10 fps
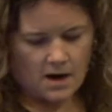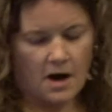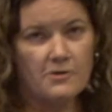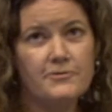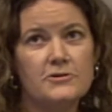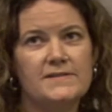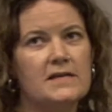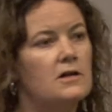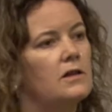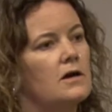Arthur
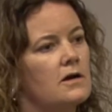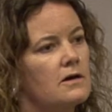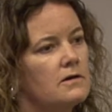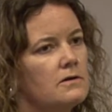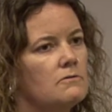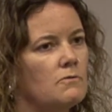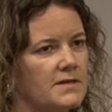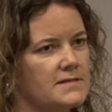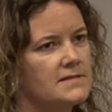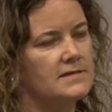C. Clarke
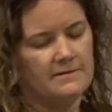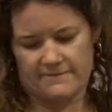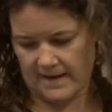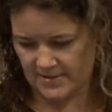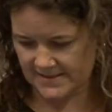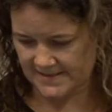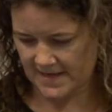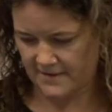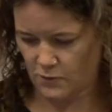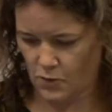once famously
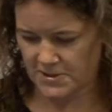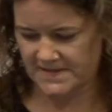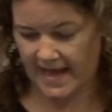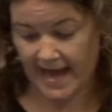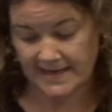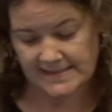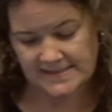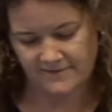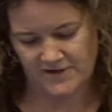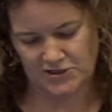said, of course, that any
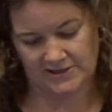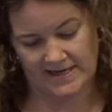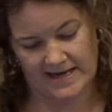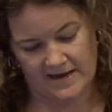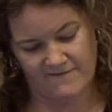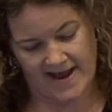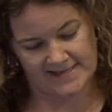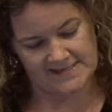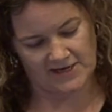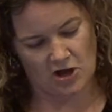sufficiently
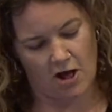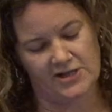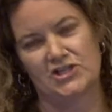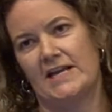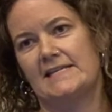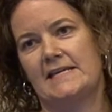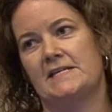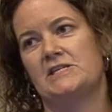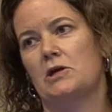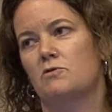advanced technology is
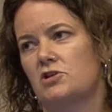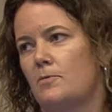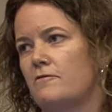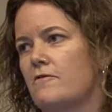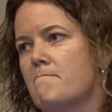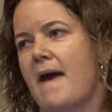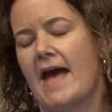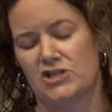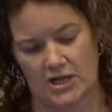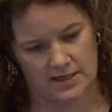indistinguishable from
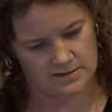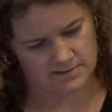magic.